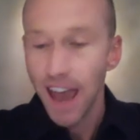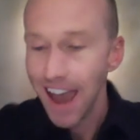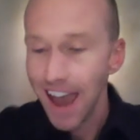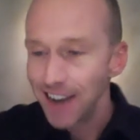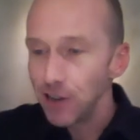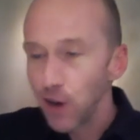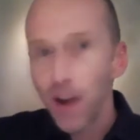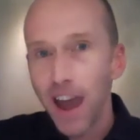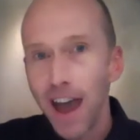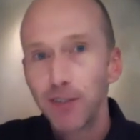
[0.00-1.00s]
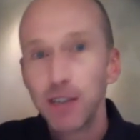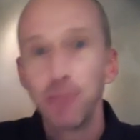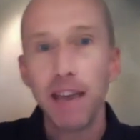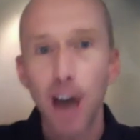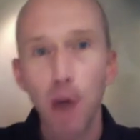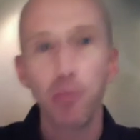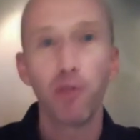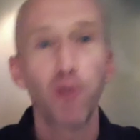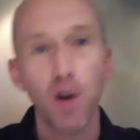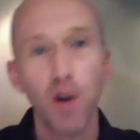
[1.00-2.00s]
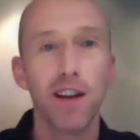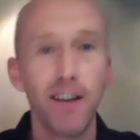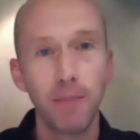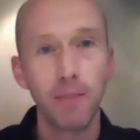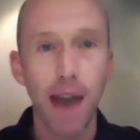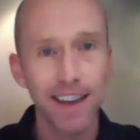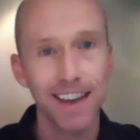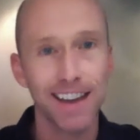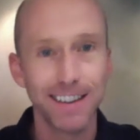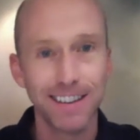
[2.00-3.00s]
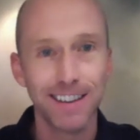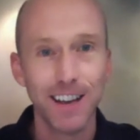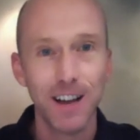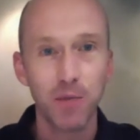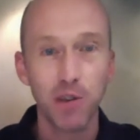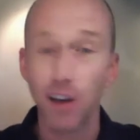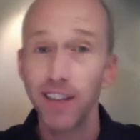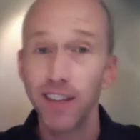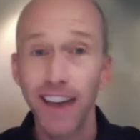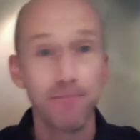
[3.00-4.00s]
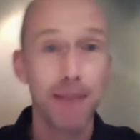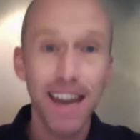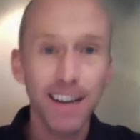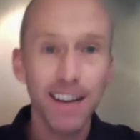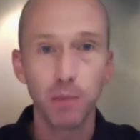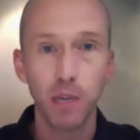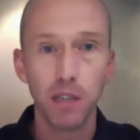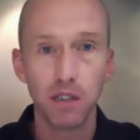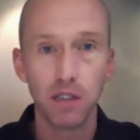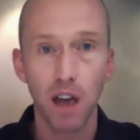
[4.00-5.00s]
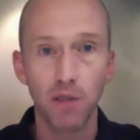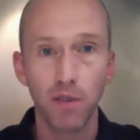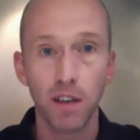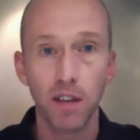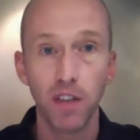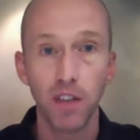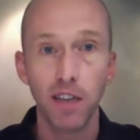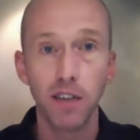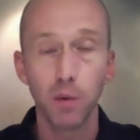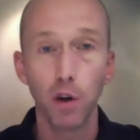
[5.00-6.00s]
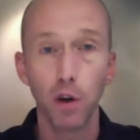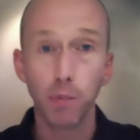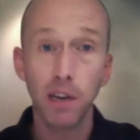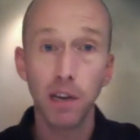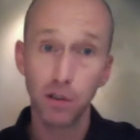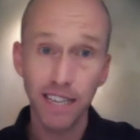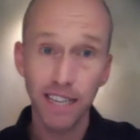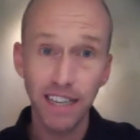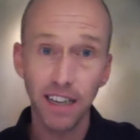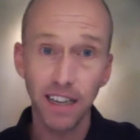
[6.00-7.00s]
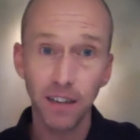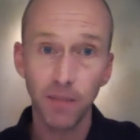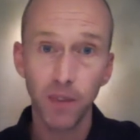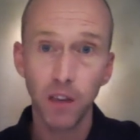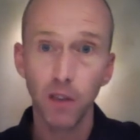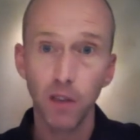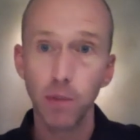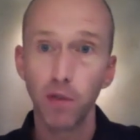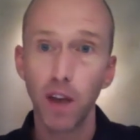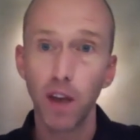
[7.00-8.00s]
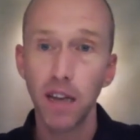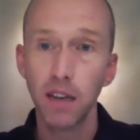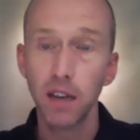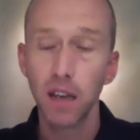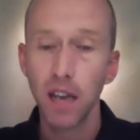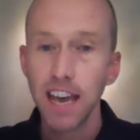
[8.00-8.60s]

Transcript: And you don't have to make up for it on the back end with all that management stuff that doesn't work because you're leading from the front end.